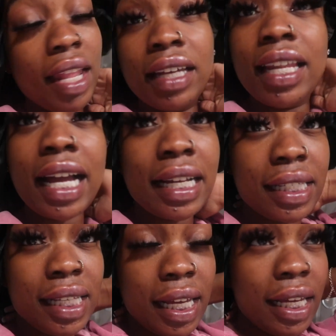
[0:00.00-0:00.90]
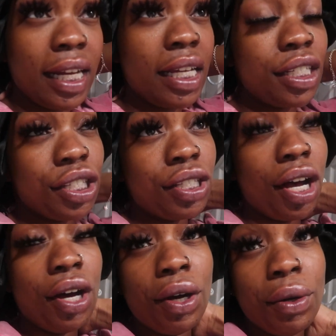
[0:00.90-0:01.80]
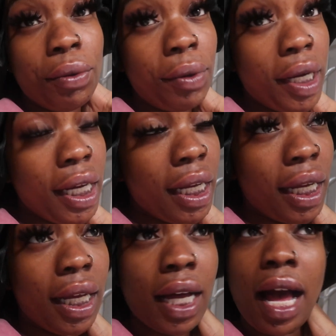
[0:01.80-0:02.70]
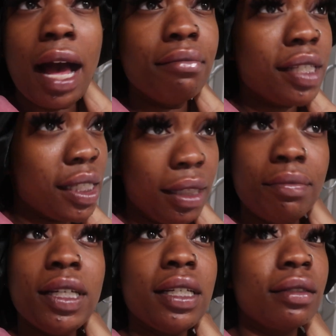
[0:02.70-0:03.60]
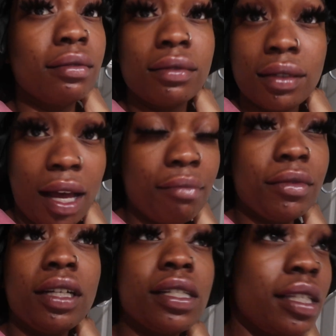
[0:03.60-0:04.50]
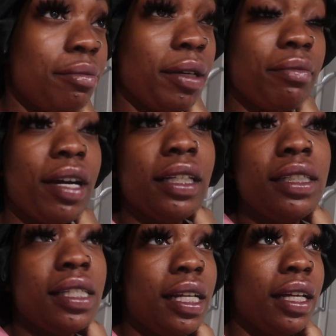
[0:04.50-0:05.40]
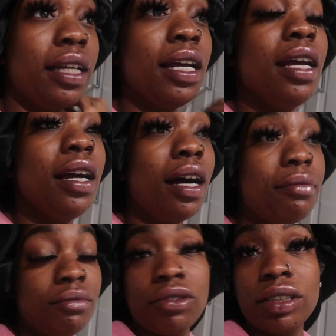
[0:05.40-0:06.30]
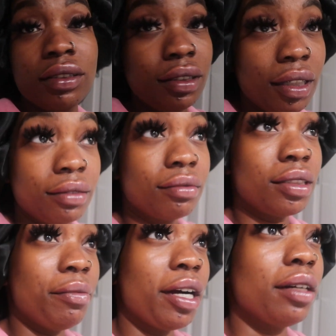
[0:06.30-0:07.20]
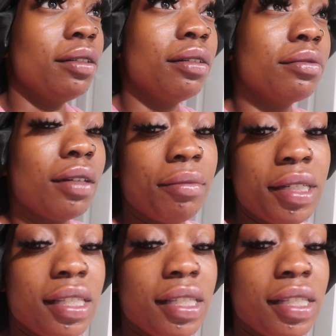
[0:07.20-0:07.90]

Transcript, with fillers: like i said so uh, i'm sleeping i'm gonna sleep in probably today um well you know tomorrow i'm gonna